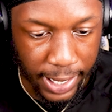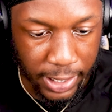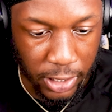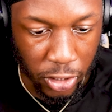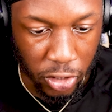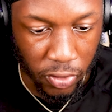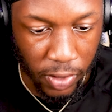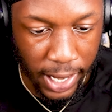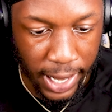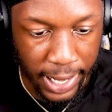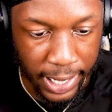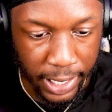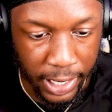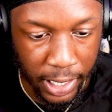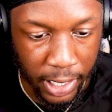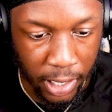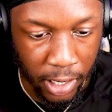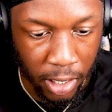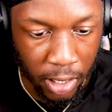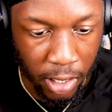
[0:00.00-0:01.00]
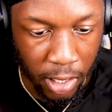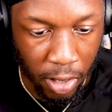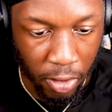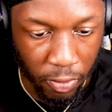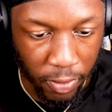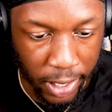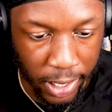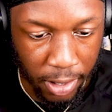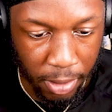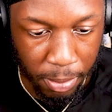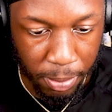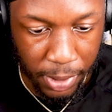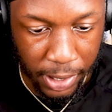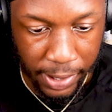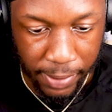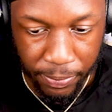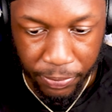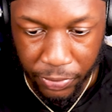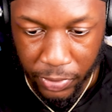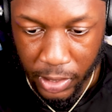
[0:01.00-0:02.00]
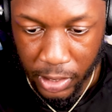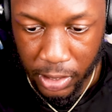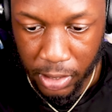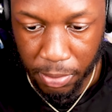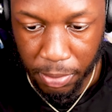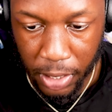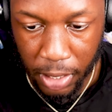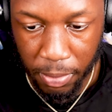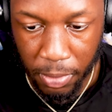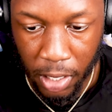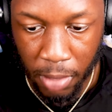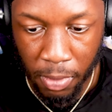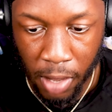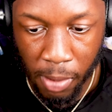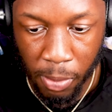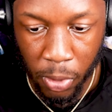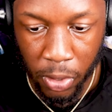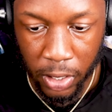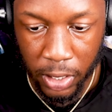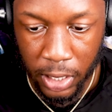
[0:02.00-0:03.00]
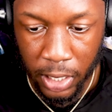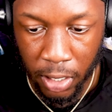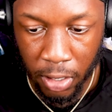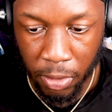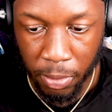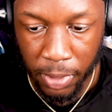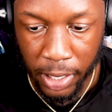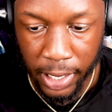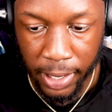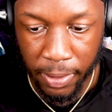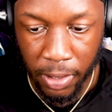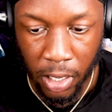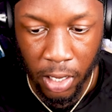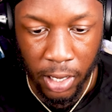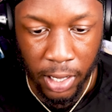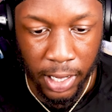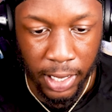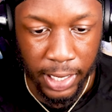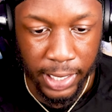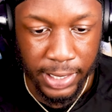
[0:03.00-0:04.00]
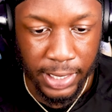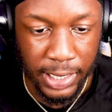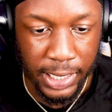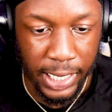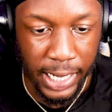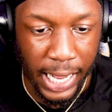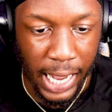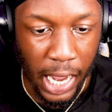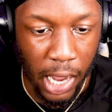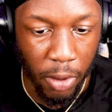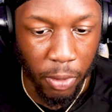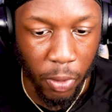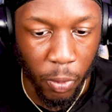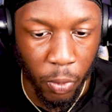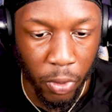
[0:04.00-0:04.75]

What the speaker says: and drag in a random beat. This is a beat me and my boy Othello made. Let's see how it